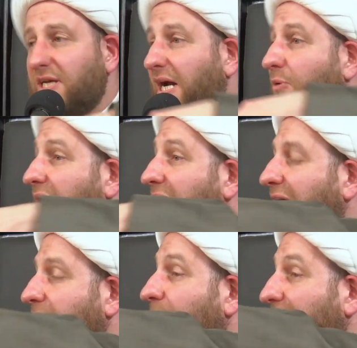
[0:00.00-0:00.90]
I want to
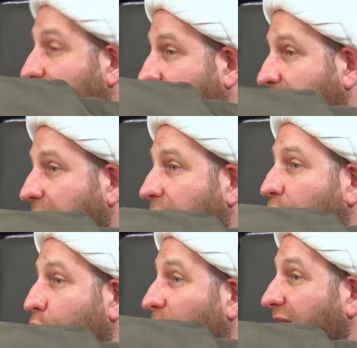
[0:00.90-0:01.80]
get back
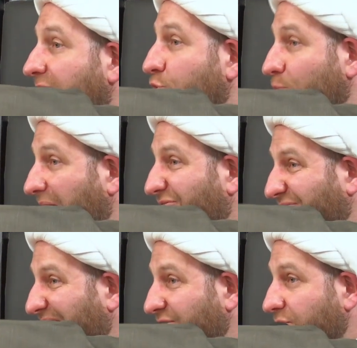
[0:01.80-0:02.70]
quickly to my
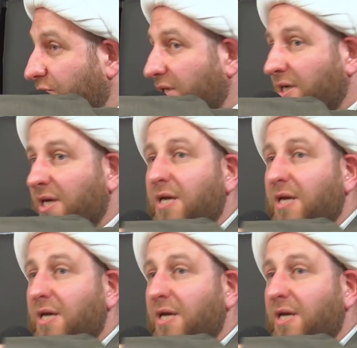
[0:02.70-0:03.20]
factory